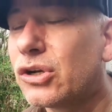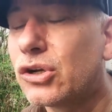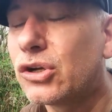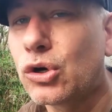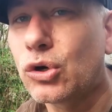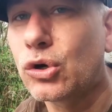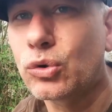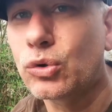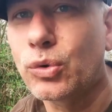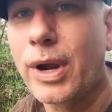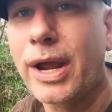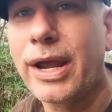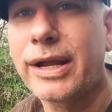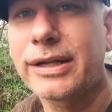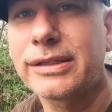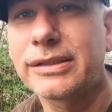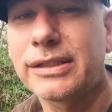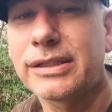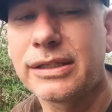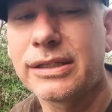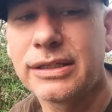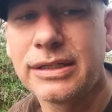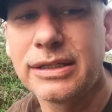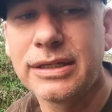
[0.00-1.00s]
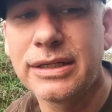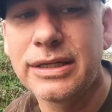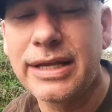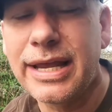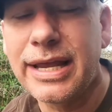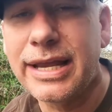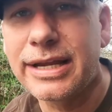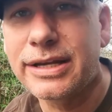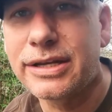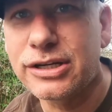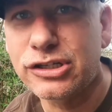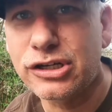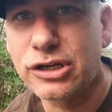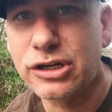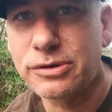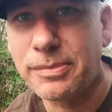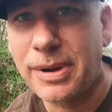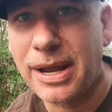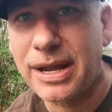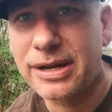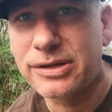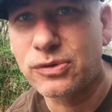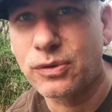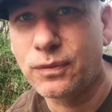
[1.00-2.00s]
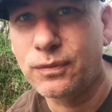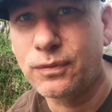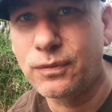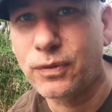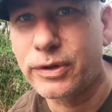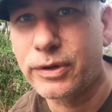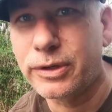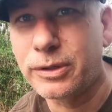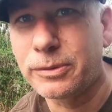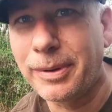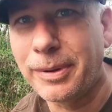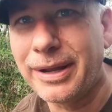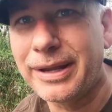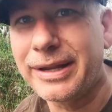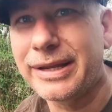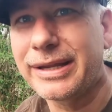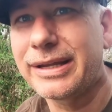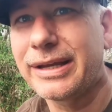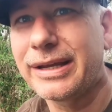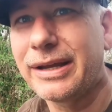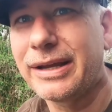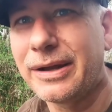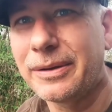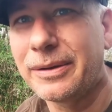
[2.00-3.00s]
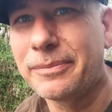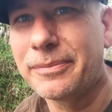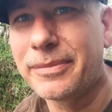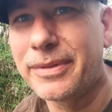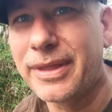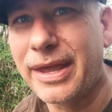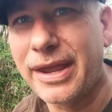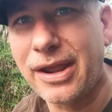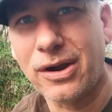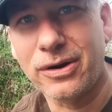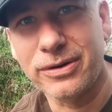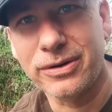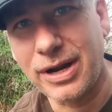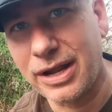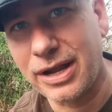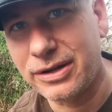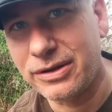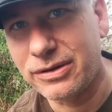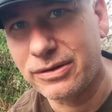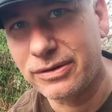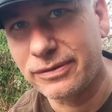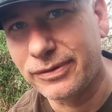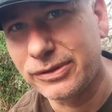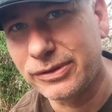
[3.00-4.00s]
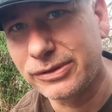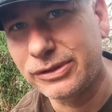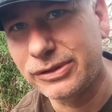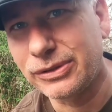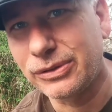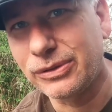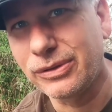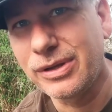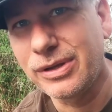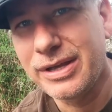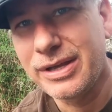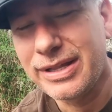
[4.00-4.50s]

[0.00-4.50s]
correct ignition module for your bike. Um, they are not universal.